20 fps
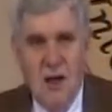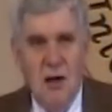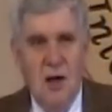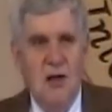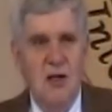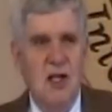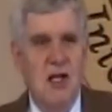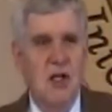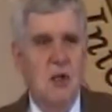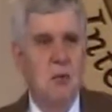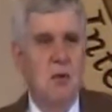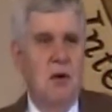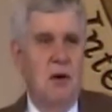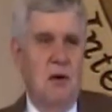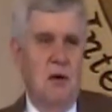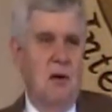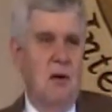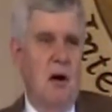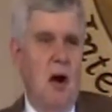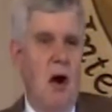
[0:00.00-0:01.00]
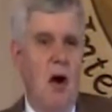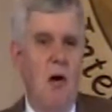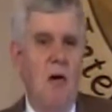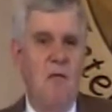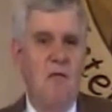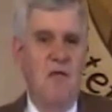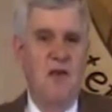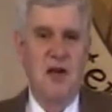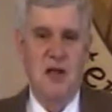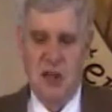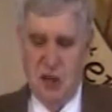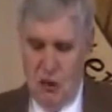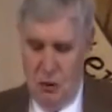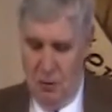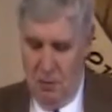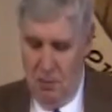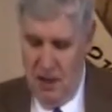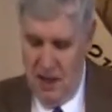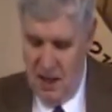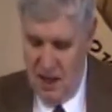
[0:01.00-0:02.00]
You know, since we're all
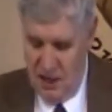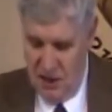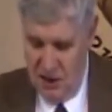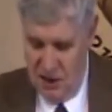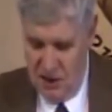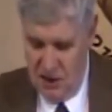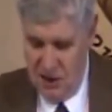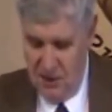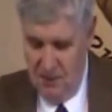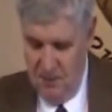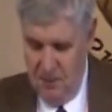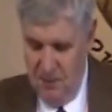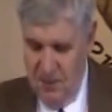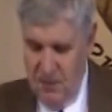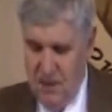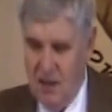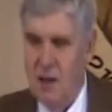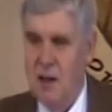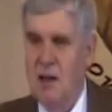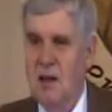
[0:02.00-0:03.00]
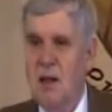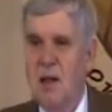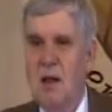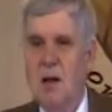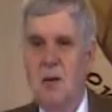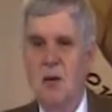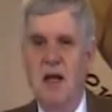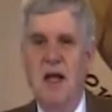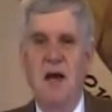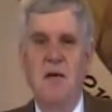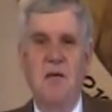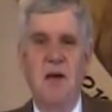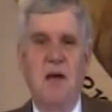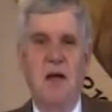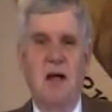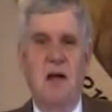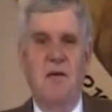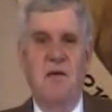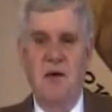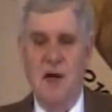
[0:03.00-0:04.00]
physical beings
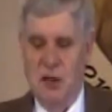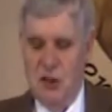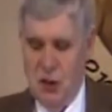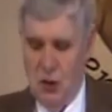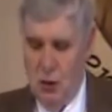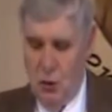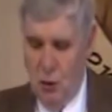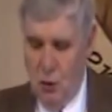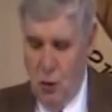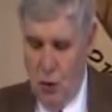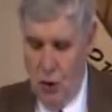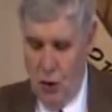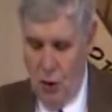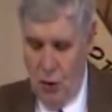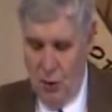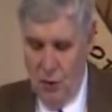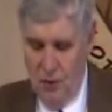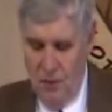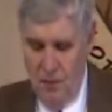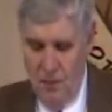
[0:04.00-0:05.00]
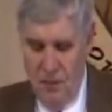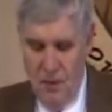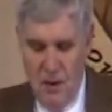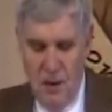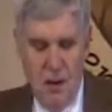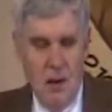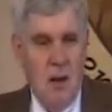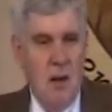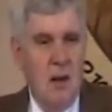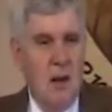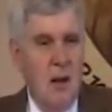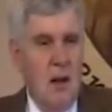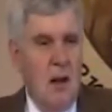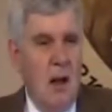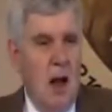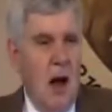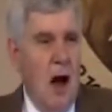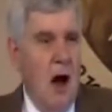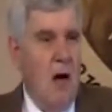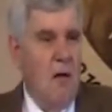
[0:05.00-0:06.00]
living in a physical world,
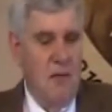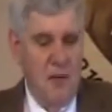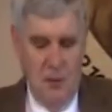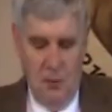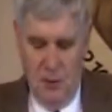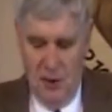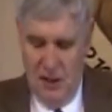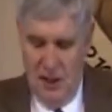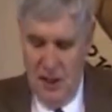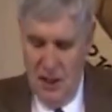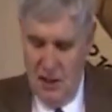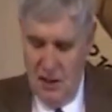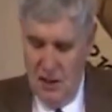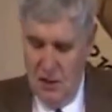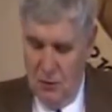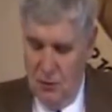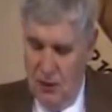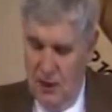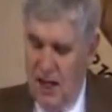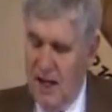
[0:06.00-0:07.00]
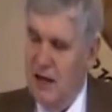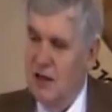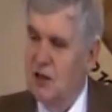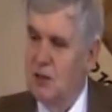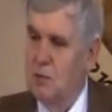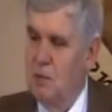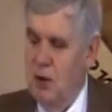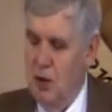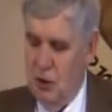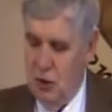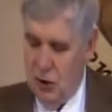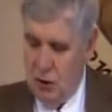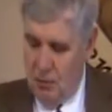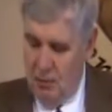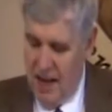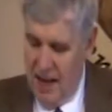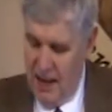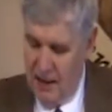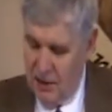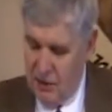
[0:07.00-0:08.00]
often we need to relate spiritual
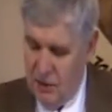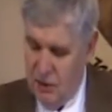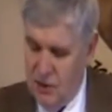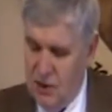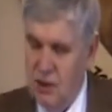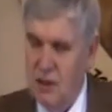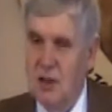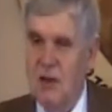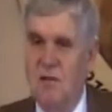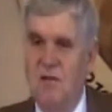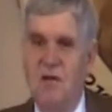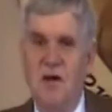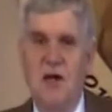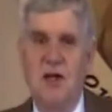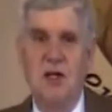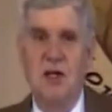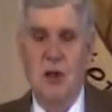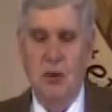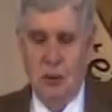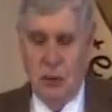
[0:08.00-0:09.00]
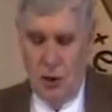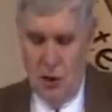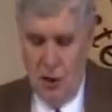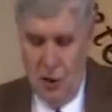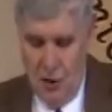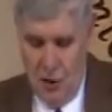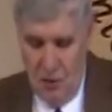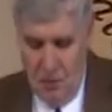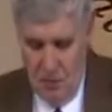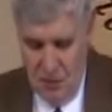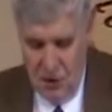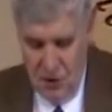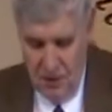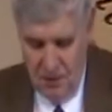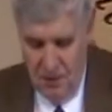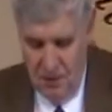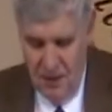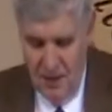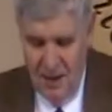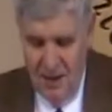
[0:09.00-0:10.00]
matters in physical terms.